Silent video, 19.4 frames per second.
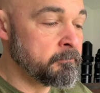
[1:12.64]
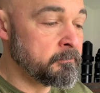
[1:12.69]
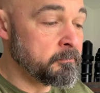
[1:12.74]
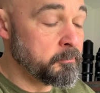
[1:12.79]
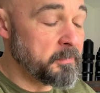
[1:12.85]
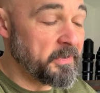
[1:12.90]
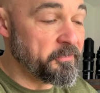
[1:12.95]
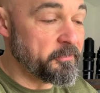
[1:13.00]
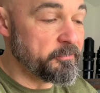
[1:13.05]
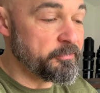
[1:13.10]

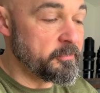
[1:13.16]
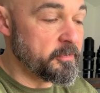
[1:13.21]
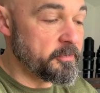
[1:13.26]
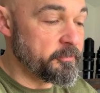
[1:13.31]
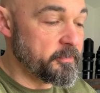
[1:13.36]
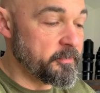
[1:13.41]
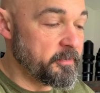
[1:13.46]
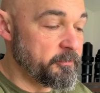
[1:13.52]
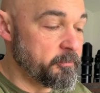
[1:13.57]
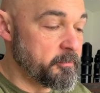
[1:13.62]
but of course
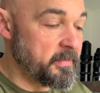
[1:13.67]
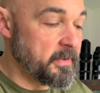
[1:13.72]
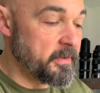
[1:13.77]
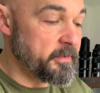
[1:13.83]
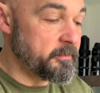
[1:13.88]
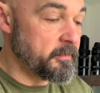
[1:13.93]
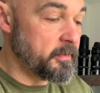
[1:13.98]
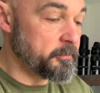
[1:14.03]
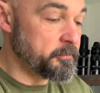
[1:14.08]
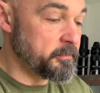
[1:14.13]
it's
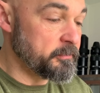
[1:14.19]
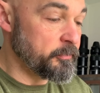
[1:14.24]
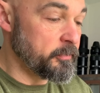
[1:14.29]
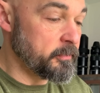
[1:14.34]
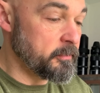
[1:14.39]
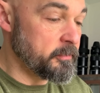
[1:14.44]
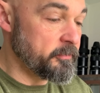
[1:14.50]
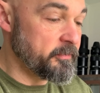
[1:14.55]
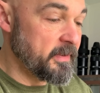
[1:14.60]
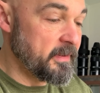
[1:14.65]
manual
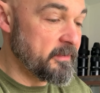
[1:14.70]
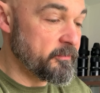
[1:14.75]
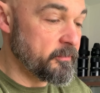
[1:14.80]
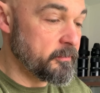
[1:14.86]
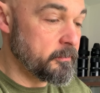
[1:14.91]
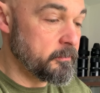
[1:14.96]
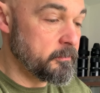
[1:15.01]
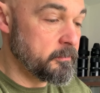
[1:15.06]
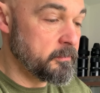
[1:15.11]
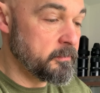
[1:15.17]
autofocus now, so
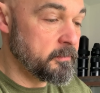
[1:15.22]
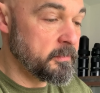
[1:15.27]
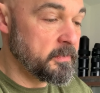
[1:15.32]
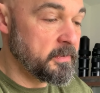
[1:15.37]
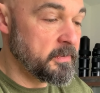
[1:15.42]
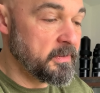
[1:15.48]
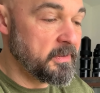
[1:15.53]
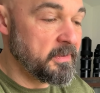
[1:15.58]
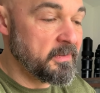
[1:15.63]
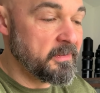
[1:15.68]

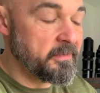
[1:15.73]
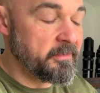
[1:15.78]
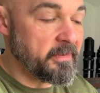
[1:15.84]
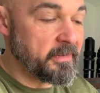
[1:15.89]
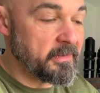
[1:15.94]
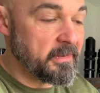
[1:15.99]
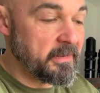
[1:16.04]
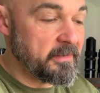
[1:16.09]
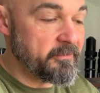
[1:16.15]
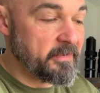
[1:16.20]
the
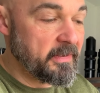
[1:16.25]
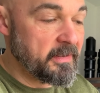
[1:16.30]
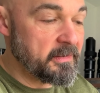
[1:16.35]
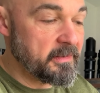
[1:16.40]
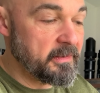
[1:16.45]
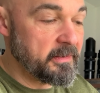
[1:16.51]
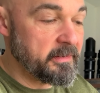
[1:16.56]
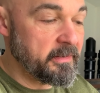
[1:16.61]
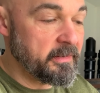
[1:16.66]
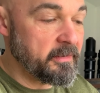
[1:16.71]
clicks are
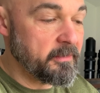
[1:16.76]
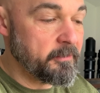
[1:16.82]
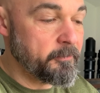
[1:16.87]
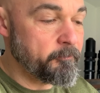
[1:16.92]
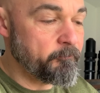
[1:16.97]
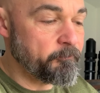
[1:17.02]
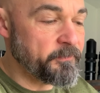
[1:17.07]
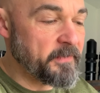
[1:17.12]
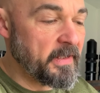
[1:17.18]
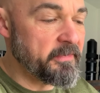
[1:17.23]
clicking.
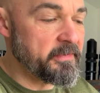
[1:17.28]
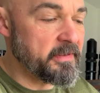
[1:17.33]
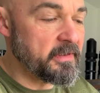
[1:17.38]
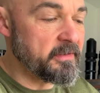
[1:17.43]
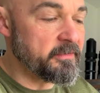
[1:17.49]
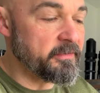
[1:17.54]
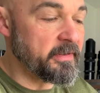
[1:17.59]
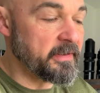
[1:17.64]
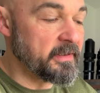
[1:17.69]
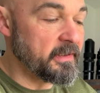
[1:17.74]
I
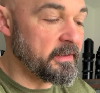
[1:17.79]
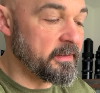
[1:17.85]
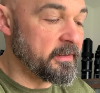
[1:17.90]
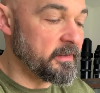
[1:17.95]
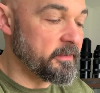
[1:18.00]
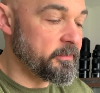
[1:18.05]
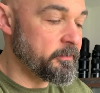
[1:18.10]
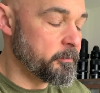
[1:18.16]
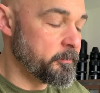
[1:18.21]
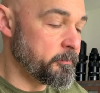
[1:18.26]
didn't declick
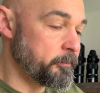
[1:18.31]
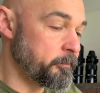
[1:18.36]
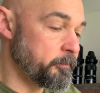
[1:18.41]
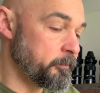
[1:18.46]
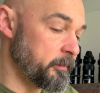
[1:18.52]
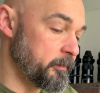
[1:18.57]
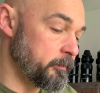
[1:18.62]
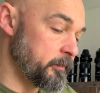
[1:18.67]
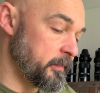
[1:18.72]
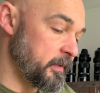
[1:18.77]
it
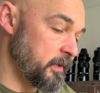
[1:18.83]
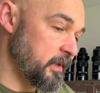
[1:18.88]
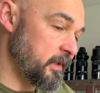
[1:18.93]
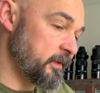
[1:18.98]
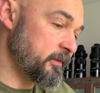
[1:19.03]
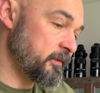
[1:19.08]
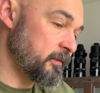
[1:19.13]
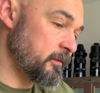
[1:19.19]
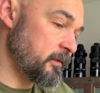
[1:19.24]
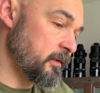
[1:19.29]

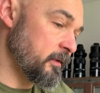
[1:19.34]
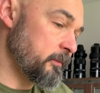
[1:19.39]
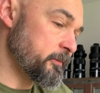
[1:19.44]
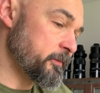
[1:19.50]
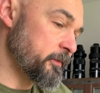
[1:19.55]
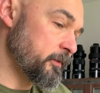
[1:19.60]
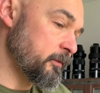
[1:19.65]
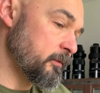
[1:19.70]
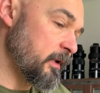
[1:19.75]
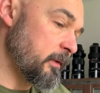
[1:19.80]
yet. I don't
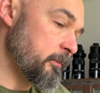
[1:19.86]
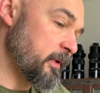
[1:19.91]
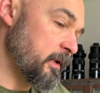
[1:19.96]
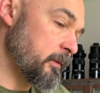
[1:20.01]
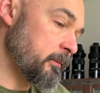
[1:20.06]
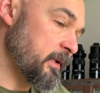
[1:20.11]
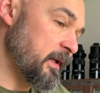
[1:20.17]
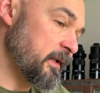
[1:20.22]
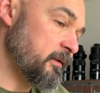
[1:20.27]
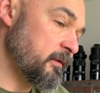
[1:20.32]
know, I'm
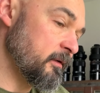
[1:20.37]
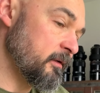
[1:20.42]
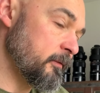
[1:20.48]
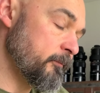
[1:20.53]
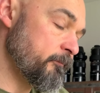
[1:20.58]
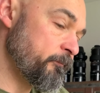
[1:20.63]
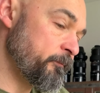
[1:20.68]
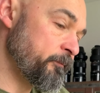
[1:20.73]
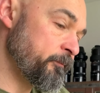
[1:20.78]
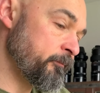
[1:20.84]
kind of
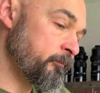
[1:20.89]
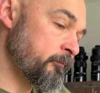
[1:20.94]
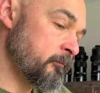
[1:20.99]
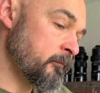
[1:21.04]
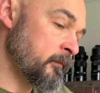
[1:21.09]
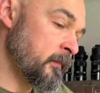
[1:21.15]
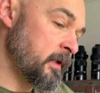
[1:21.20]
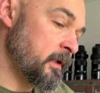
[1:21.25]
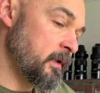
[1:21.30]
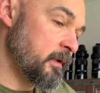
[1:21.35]

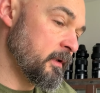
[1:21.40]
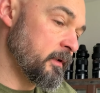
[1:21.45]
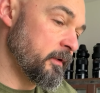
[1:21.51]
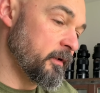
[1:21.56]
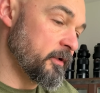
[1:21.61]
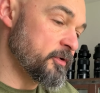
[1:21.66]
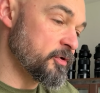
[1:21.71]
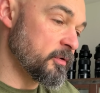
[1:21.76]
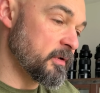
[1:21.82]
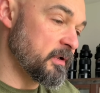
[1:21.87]

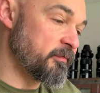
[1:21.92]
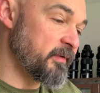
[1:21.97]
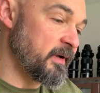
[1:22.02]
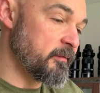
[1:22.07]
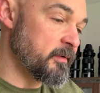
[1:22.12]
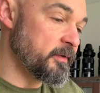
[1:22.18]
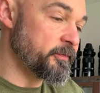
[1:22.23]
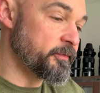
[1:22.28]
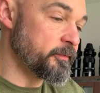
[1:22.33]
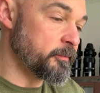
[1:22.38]
not sure if I
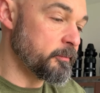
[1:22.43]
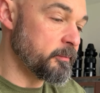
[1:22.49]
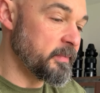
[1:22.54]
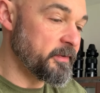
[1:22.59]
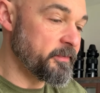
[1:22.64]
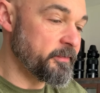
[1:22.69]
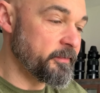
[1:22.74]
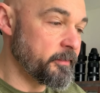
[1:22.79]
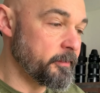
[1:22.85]
want to, but